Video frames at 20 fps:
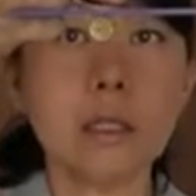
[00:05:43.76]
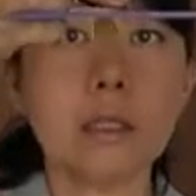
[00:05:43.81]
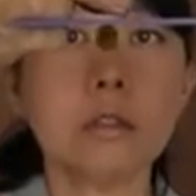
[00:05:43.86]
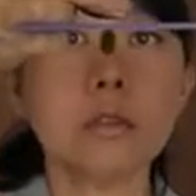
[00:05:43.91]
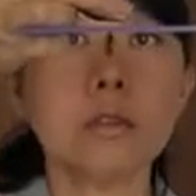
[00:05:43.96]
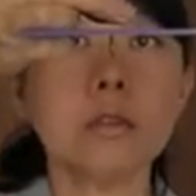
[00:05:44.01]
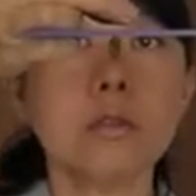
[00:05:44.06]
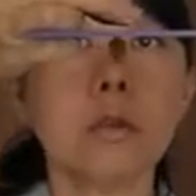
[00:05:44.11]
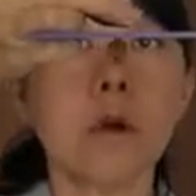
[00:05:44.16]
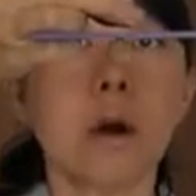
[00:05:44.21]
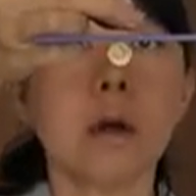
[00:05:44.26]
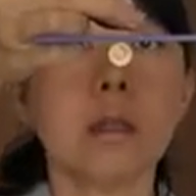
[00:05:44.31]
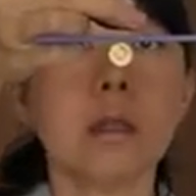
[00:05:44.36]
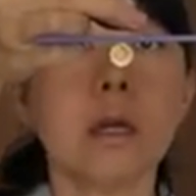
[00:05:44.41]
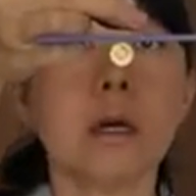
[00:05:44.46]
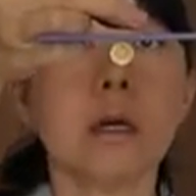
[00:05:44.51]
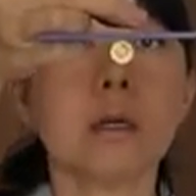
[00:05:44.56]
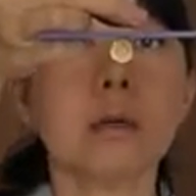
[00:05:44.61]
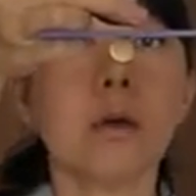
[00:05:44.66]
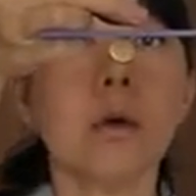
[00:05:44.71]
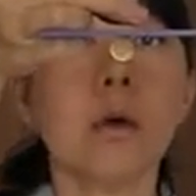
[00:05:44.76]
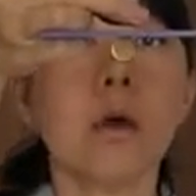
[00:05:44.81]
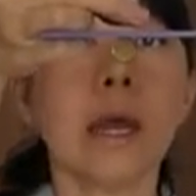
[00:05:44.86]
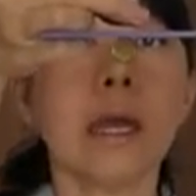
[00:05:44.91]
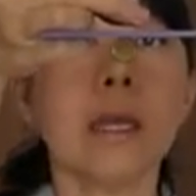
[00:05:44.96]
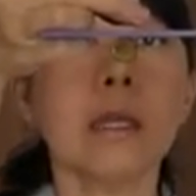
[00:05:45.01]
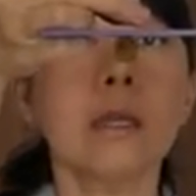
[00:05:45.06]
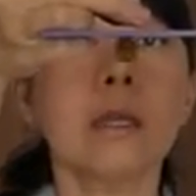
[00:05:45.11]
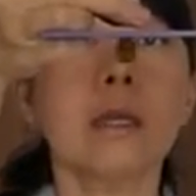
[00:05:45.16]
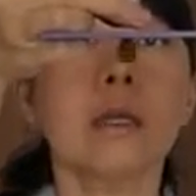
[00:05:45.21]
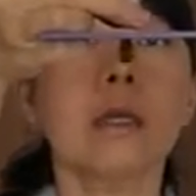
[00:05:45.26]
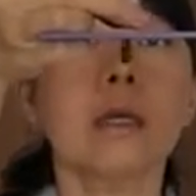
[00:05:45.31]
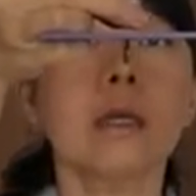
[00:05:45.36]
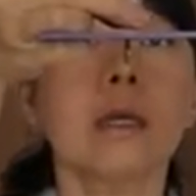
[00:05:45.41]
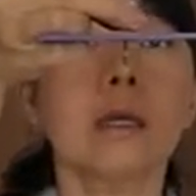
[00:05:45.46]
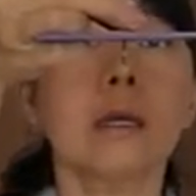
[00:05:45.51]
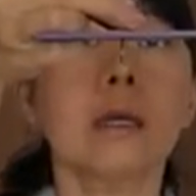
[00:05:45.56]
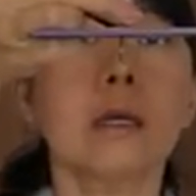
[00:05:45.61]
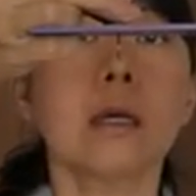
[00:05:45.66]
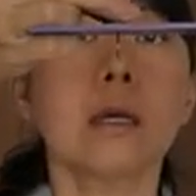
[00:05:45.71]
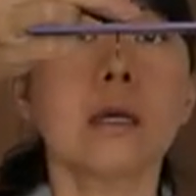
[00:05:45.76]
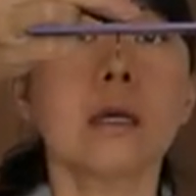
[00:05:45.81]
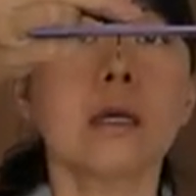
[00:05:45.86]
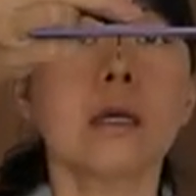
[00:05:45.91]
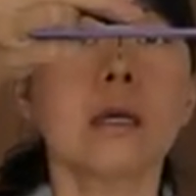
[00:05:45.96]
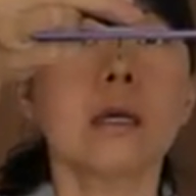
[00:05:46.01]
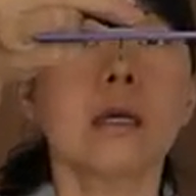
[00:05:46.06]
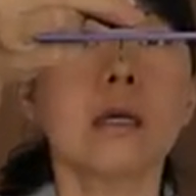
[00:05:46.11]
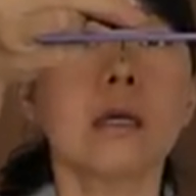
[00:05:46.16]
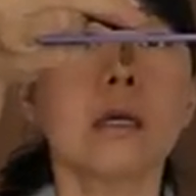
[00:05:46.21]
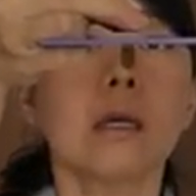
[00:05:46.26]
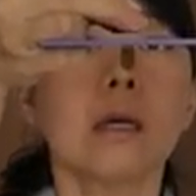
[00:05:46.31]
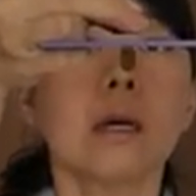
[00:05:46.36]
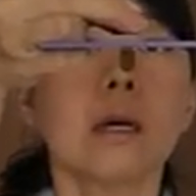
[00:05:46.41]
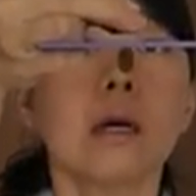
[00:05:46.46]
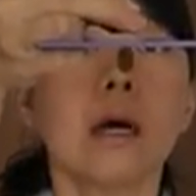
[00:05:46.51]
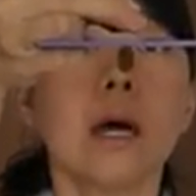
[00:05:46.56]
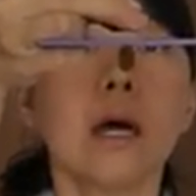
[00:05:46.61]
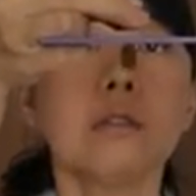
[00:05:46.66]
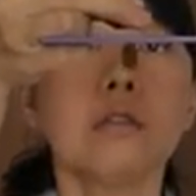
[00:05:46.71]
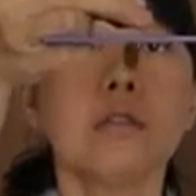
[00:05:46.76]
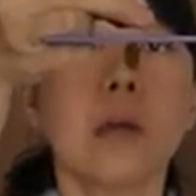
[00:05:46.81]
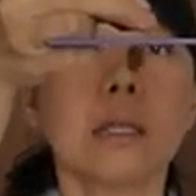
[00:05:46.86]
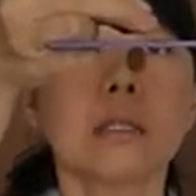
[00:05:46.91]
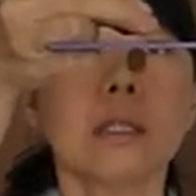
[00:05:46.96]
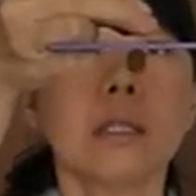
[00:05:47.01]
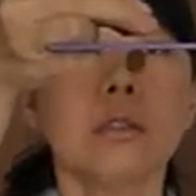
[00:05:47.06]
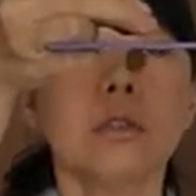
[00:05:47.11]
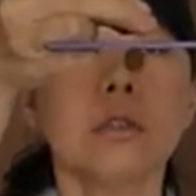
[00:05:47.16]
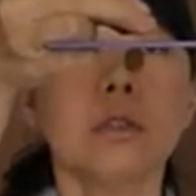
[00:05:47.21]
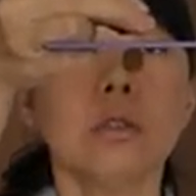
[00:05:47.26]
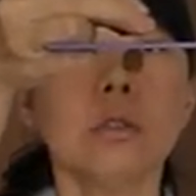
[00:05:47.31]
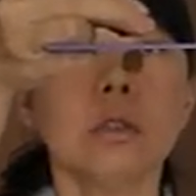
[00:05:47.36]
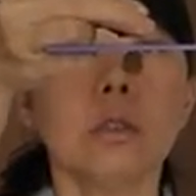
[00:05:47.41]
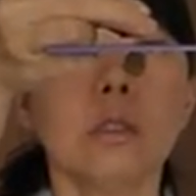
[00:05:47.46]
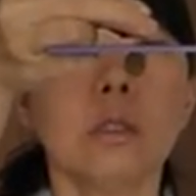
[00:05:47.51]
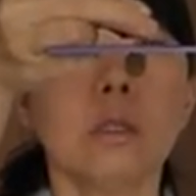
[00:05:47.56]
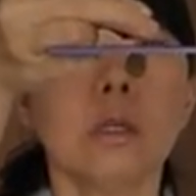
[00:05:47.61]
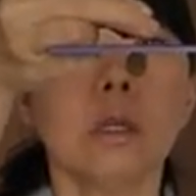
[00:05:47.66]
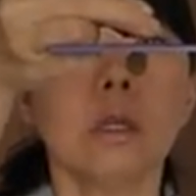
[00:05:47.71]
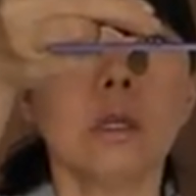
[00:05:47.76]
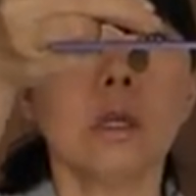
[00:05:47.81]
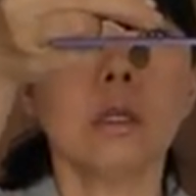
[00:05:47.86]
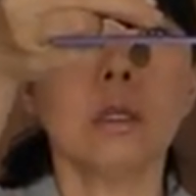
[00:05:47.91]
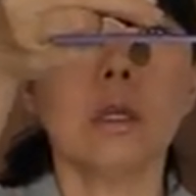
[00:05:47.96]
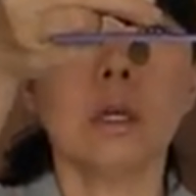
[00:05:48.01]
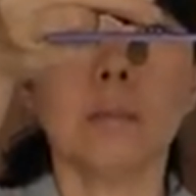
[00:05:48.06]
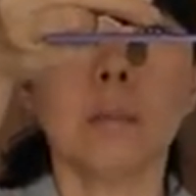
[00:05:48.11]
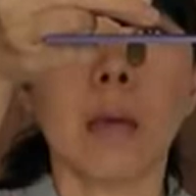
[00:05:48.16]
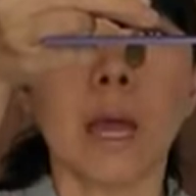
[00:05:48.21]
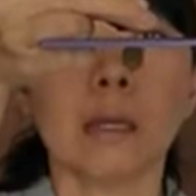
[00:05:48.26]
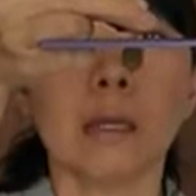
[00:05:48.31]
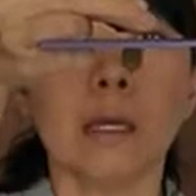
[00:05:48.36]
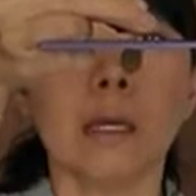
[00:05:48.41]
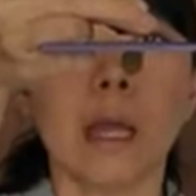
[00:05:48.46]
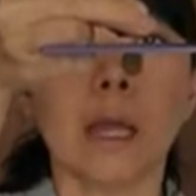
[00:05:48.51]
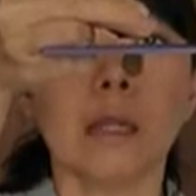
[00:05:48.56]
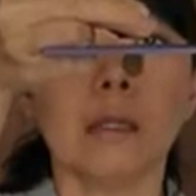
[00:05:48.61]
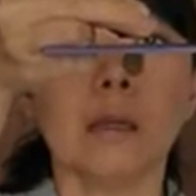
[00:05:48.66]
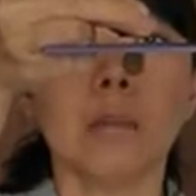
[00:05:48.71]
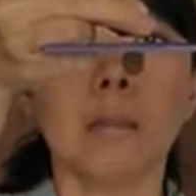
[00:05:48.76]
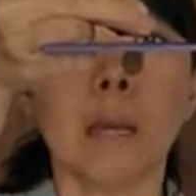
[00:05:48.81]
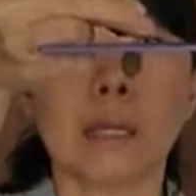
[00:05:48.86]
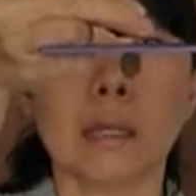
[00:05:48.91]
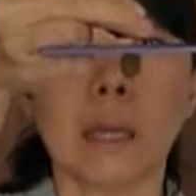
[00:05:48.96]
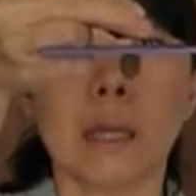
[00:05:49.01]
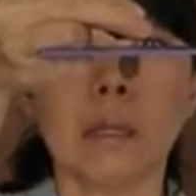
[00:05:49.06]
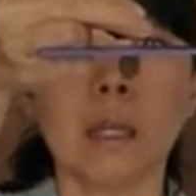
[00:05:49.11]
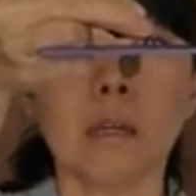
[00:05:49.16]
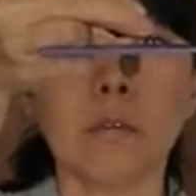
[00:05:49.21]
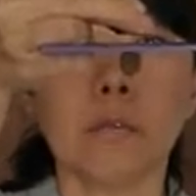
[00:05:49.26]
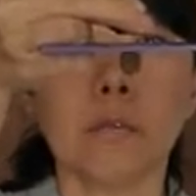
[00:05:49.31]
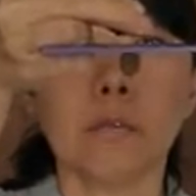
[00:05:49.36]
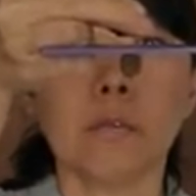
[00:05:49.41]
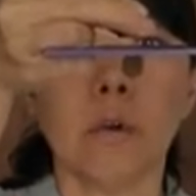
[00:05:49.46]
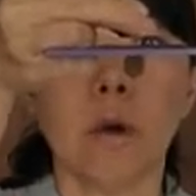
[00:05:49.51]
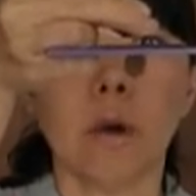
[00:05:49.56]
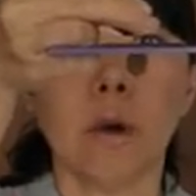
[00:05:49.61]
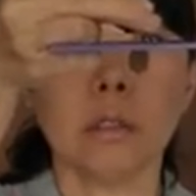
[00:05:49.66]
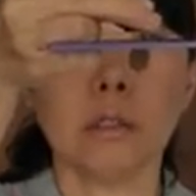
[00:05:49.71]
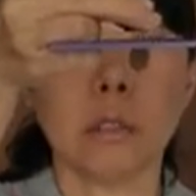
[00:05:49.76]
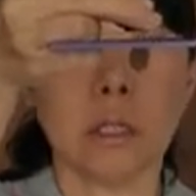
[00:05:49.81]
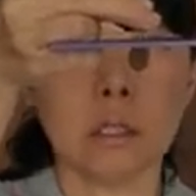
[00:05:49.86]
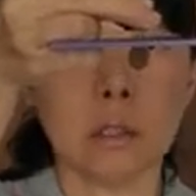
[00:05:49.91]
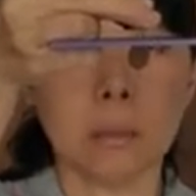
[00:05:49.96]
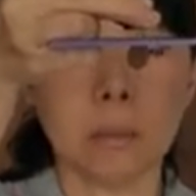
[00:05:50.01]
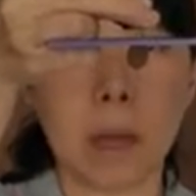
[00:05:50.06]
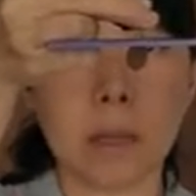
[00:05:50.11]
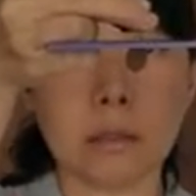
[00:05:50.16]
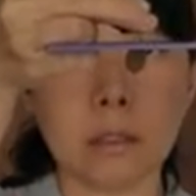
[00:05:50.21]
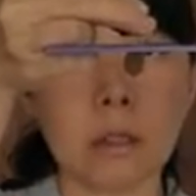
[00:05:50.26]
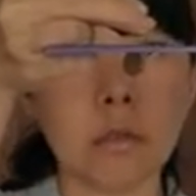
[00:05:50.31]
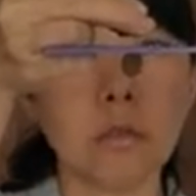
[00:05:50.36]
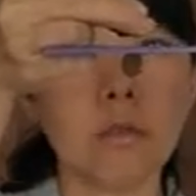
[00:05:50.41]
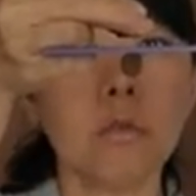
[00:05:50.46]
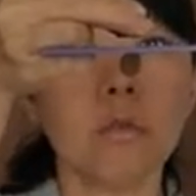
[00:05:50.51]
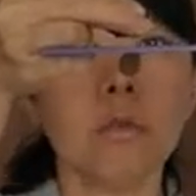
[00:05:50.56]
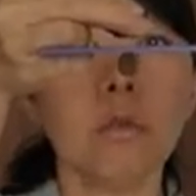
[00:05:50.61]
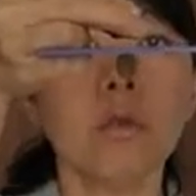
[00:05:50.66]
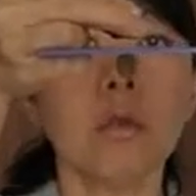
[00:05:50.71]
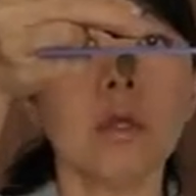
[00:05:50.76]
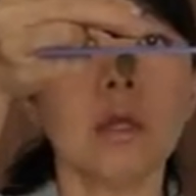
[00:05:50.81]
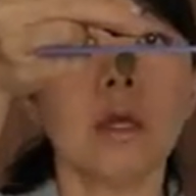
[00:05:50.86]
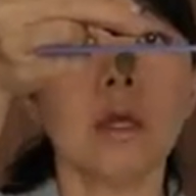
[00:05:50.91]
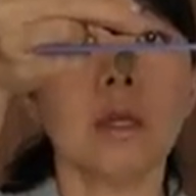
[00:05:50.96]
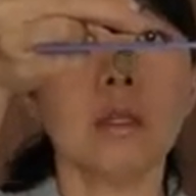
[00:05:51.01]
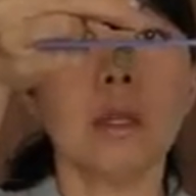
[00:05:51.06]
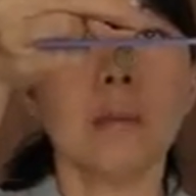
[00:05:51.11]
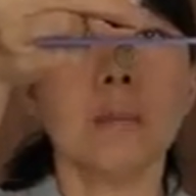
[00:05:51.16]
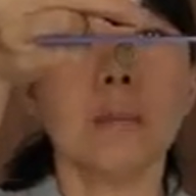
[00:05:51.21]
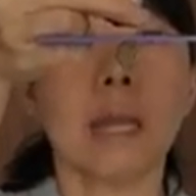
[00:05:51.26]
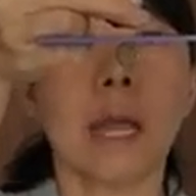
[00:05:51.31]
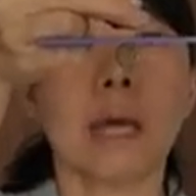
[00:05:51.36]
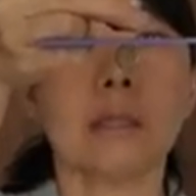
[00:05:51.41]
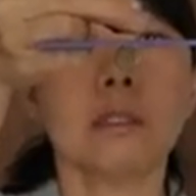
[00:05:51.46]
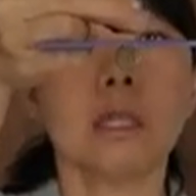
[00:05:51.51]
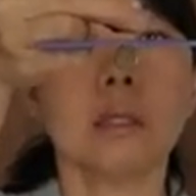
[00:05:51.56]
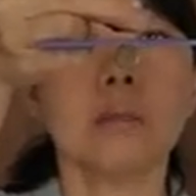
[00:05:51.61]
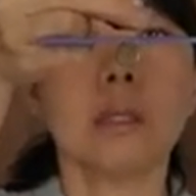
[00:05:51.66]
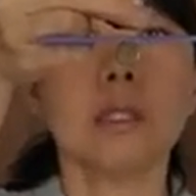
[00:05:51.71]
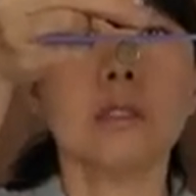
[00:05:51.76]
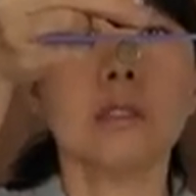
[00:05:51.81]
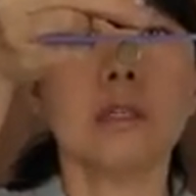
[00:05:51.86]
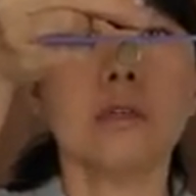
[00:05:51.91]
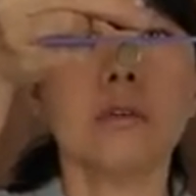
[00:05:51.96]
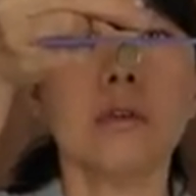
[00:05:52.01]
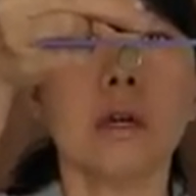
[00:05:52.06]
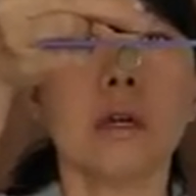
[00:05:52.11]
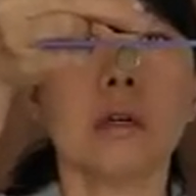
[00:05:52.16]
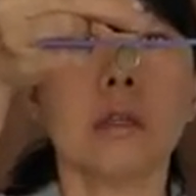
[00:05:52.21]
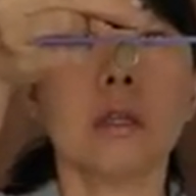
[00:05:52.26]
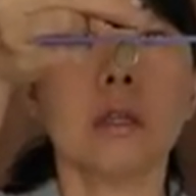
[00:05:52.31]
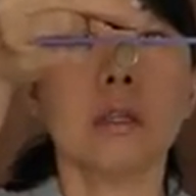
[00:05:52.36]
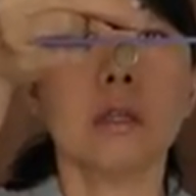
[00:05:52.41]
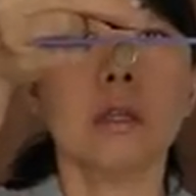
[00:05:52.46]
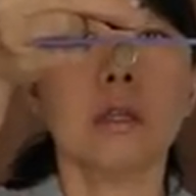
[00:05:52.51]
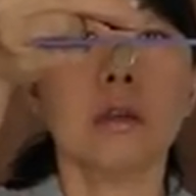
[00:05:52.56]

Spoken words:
the coin attracted to the magnet, and the magnetic force is passing through the plastic material.